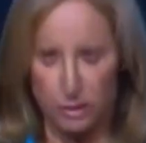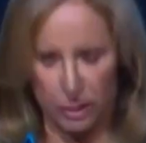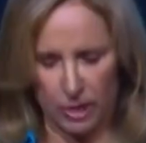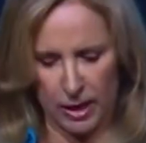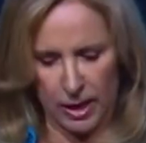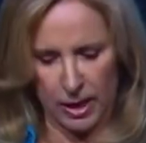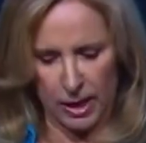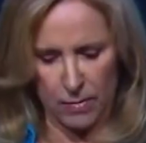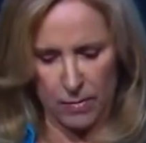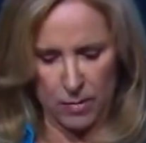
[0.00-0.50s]
on
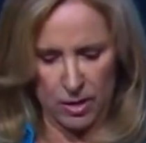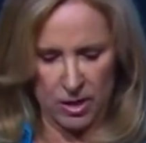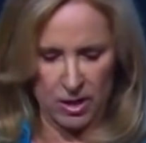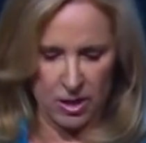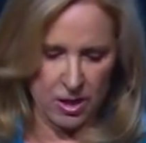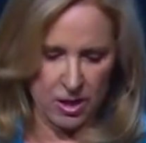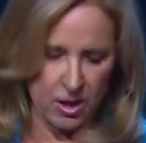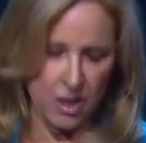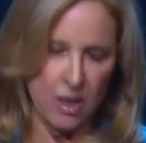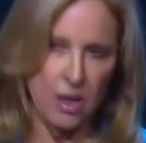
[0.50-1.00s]
stage
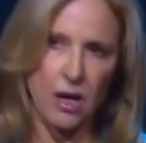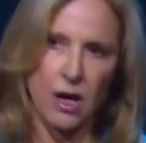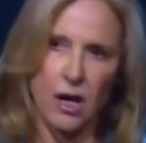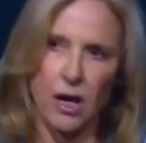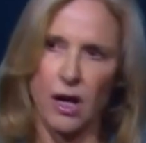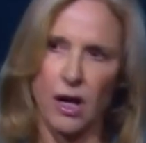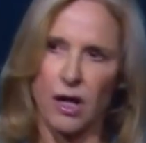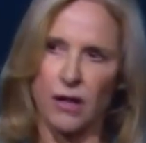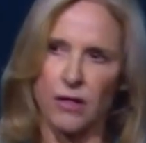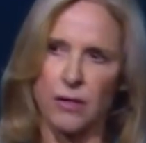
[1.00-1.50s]
and how
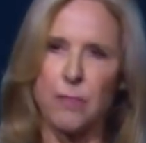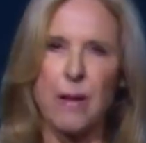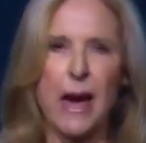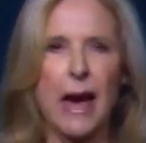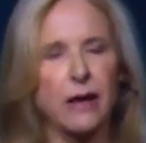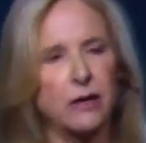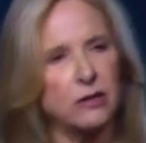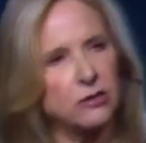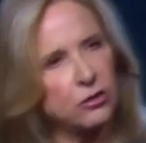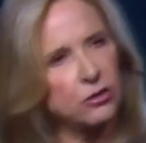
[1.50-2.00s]
much room you
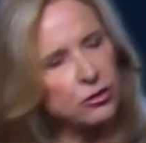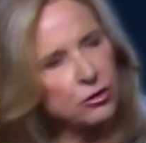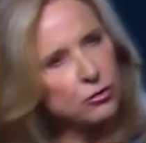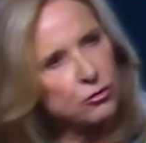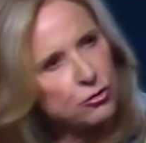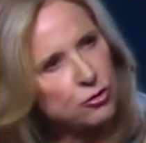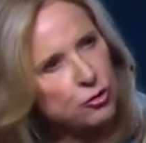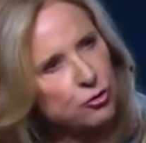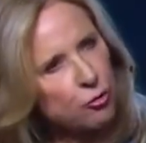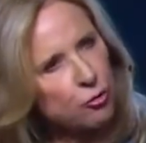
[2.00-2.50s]
have to
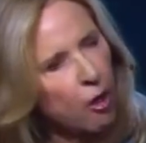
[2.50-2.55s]
move.